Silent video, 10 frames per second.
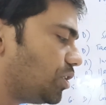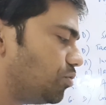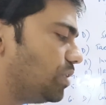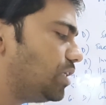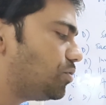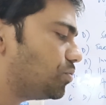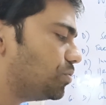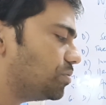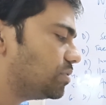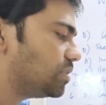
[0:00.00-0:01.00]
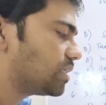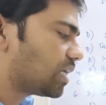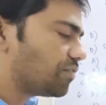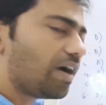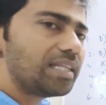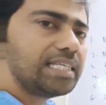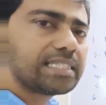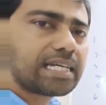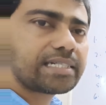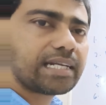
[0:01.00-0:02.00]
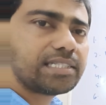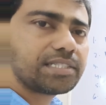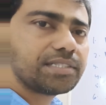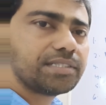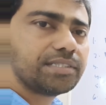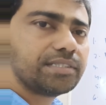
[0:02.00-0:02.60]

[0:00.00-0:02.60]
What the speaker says: you need to convert this sentence